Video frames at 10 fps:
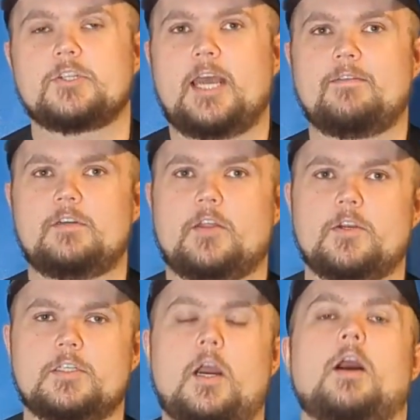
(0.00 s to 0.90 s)
I have another
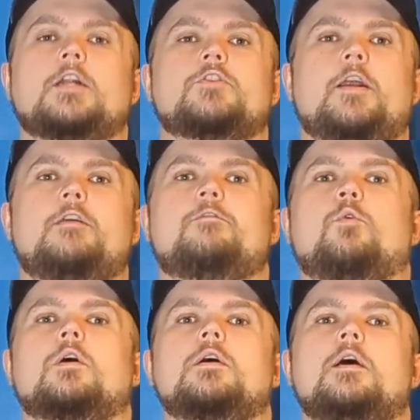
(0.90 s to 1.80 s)
guitar I traded
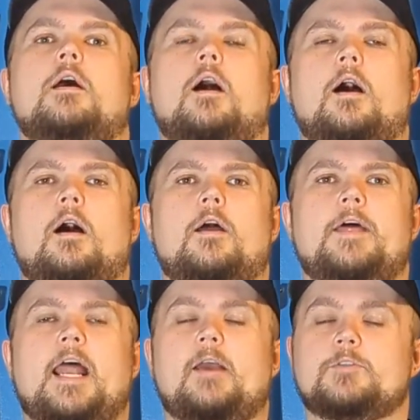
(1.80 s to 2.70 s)
for
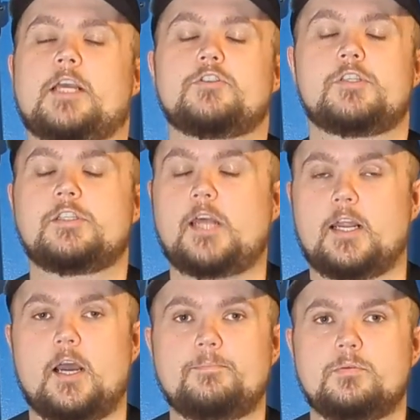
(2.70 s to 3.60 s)
that I was actually
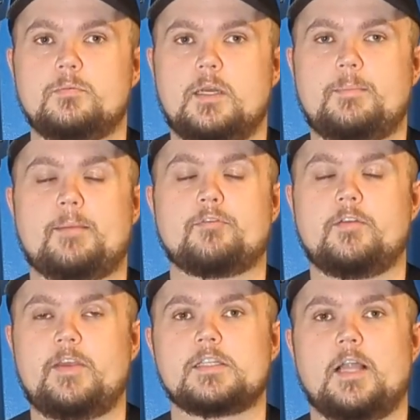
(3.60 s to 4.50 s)
setting up in my
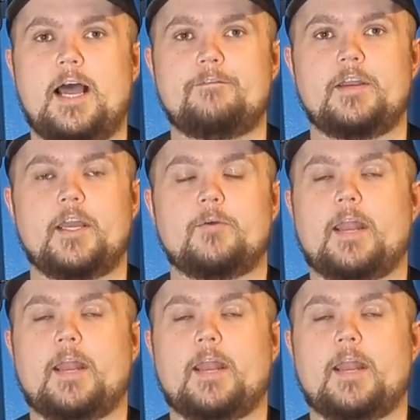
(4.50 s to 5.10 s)
previous live video,